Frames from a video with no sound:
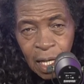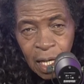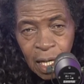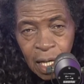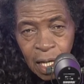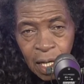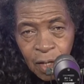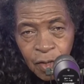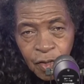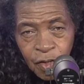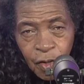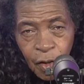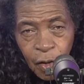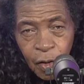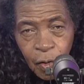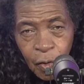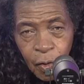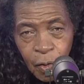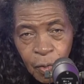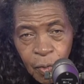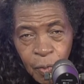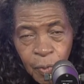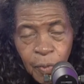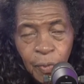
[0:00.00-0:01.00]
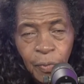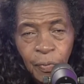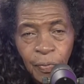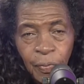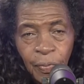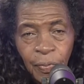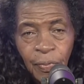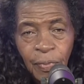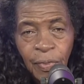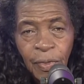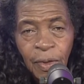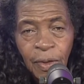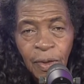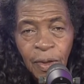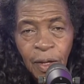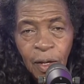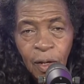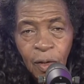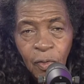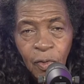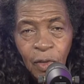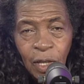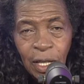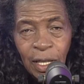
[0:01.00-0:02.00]
So
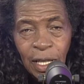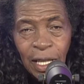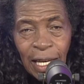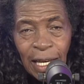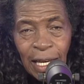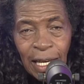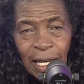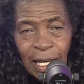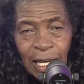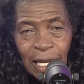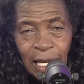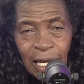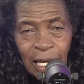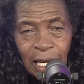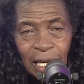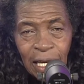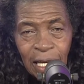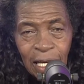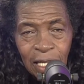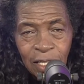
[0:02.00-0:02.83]
when they